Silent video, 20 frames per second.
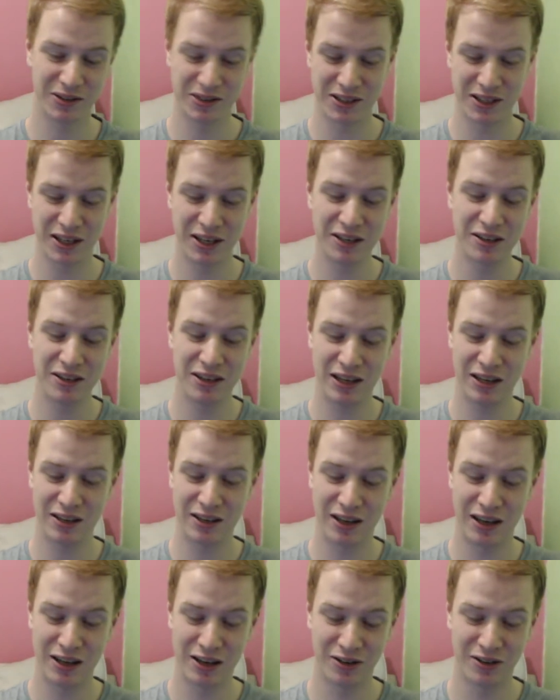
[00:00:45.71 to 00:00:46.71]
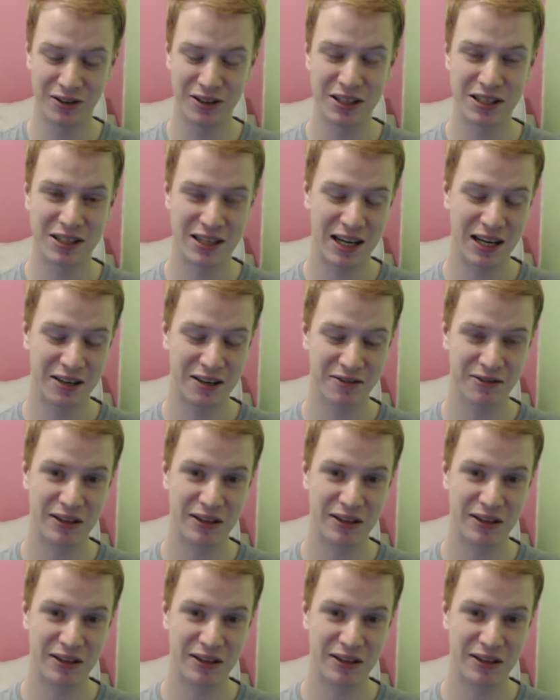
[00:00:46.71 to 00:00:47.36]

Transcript: because I know you get like a lot of these gag